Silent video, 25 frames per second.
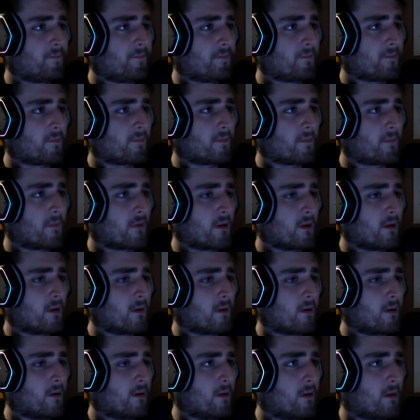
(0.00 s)

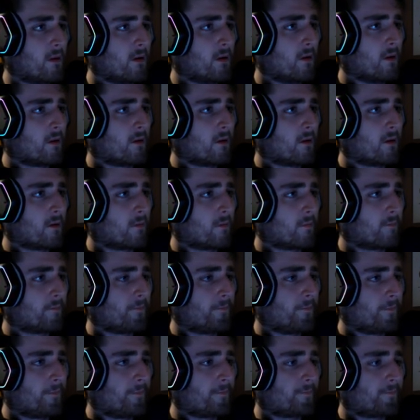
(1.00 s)

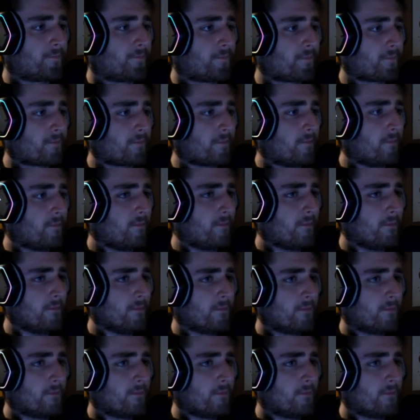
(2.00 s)
No one is speaking in this clip.